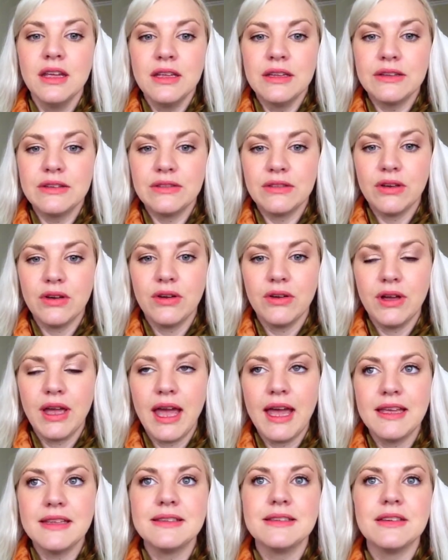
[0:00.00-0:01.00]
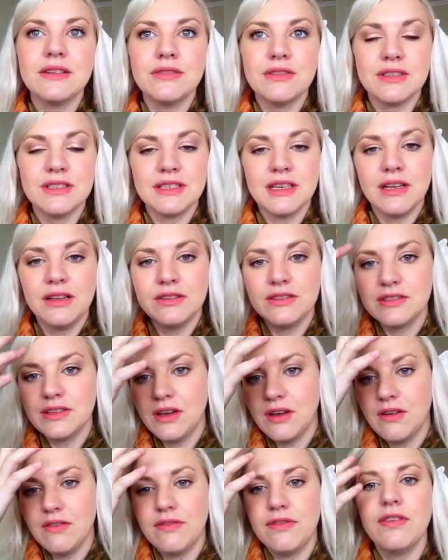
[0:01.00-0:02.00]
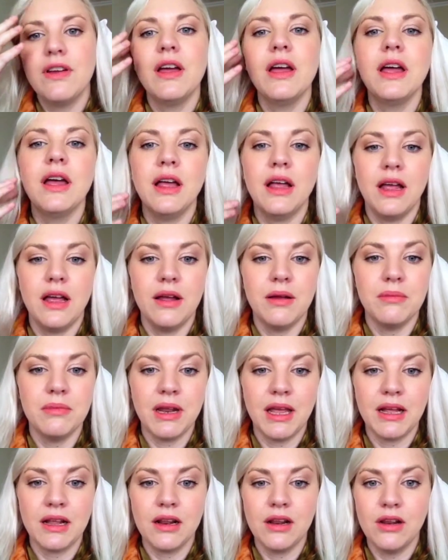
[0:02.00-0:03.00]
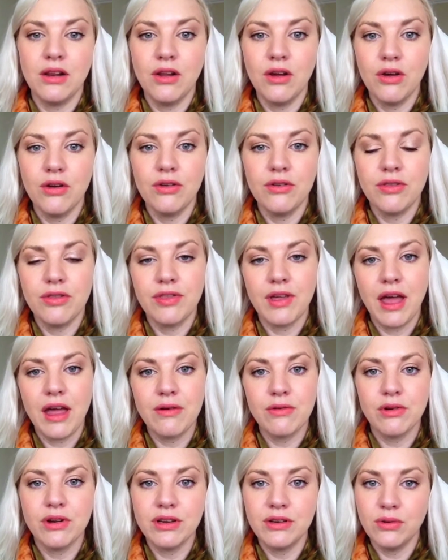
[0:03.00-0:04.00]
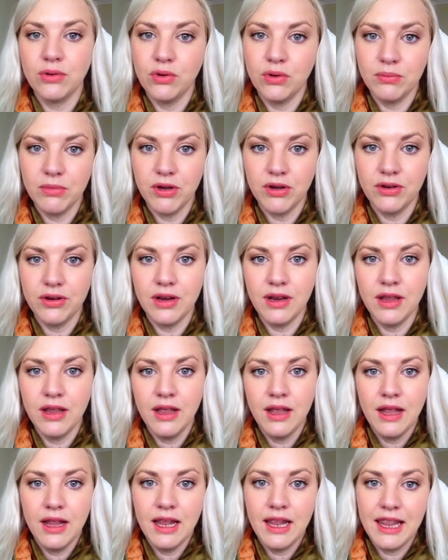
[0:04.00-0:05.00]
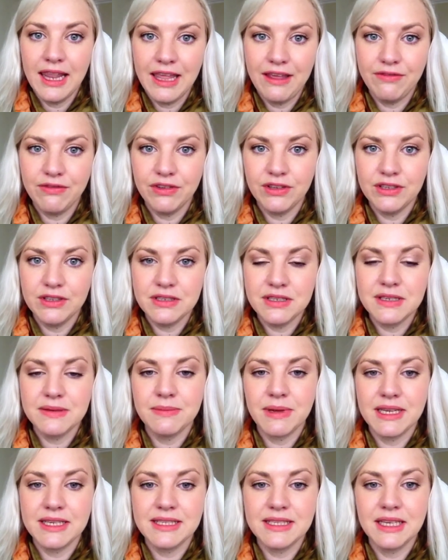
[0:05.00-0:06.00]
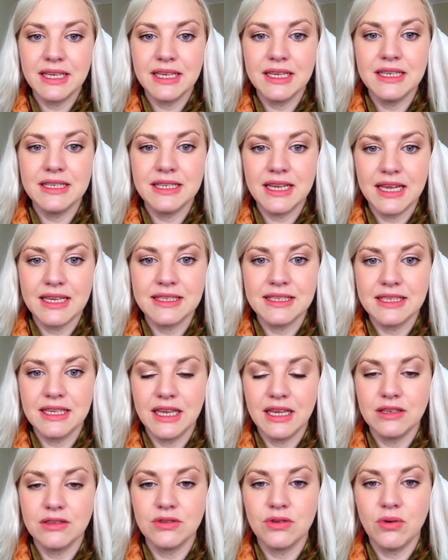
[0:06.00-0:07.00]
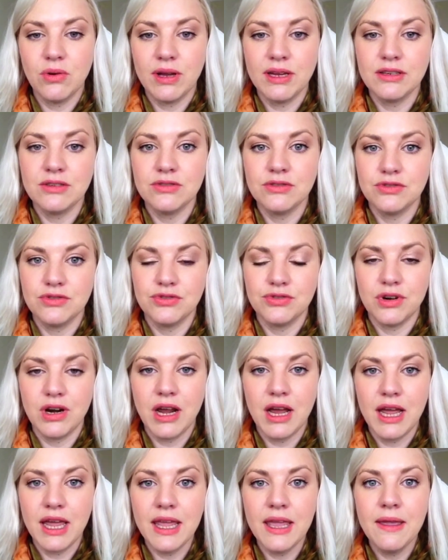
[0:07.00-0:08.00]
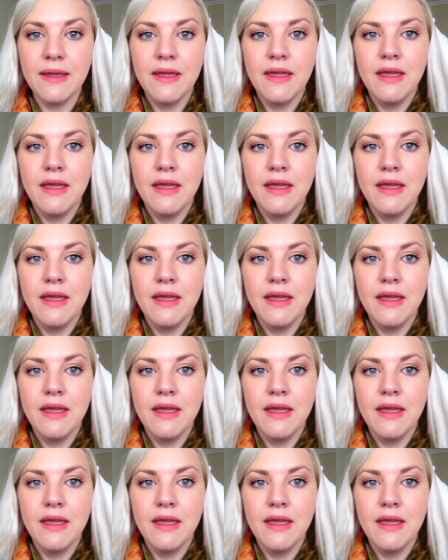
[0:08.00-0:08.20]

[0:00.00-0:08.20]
So as a result of like low thyroid hormone levels, my skin does get quite dry.